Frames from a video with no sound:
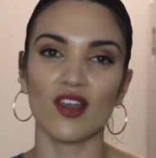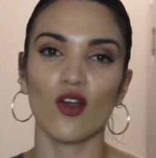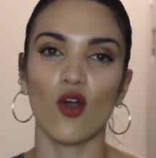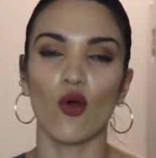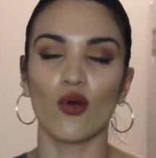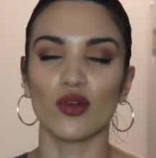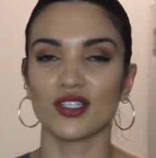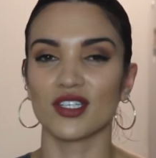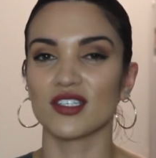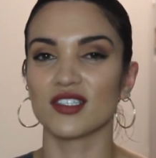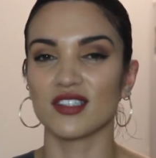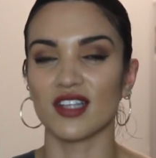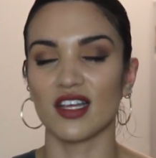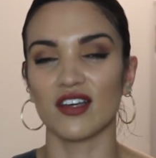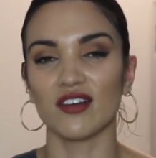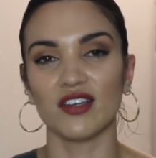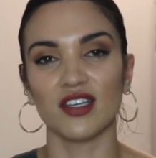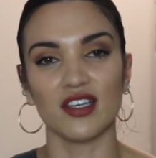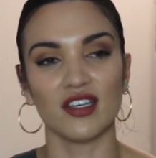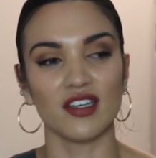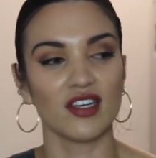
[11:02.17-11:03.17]
or just
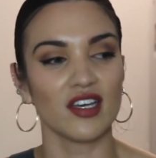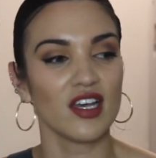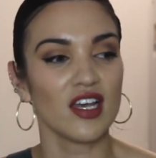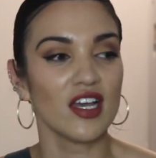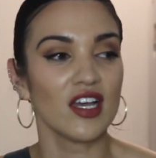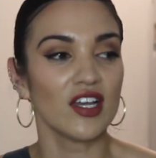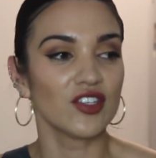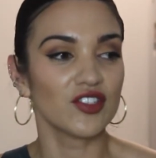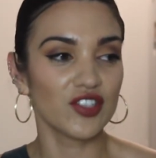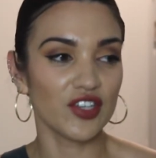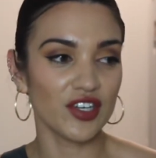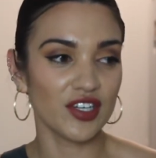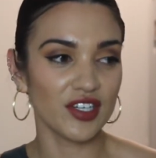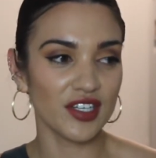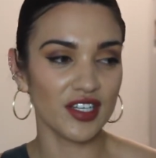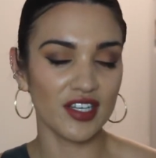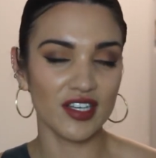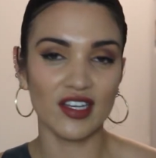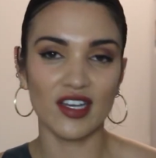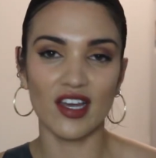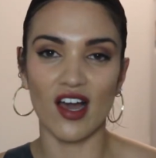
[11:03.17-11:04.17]
slightly
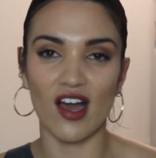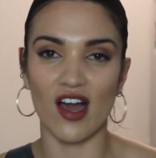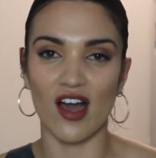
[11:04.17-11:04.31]
dirty,